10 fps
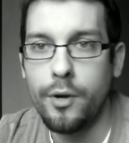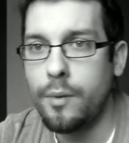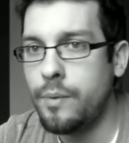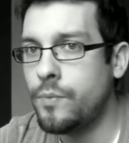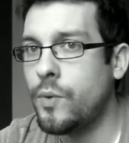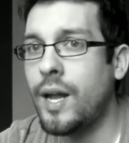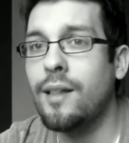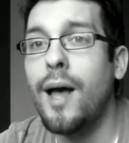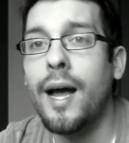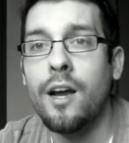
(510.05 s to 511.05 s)
blurb. We've
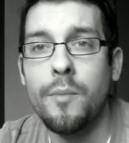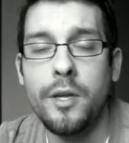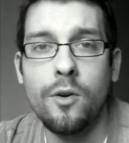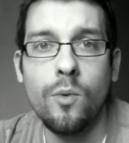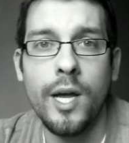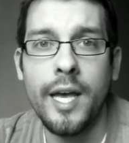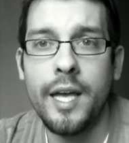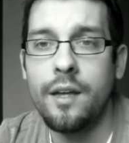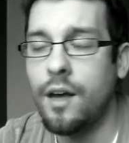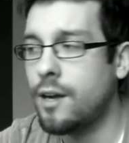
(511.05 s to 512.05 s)
got a lot coming your
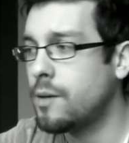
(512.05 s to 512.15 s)
way.